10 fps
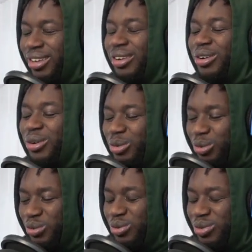Ooh,
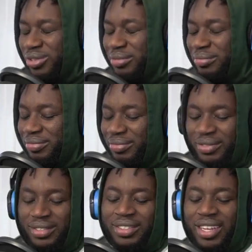
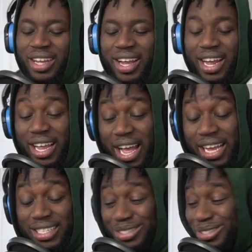I I need
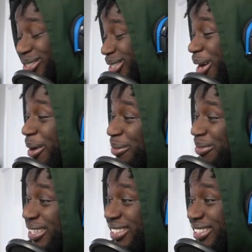to stop,
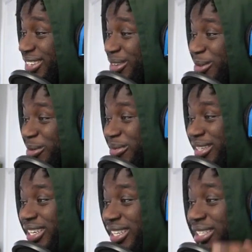man. Oh my
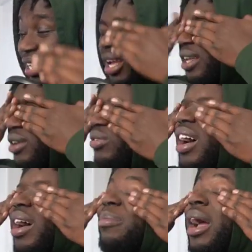days, I why am I?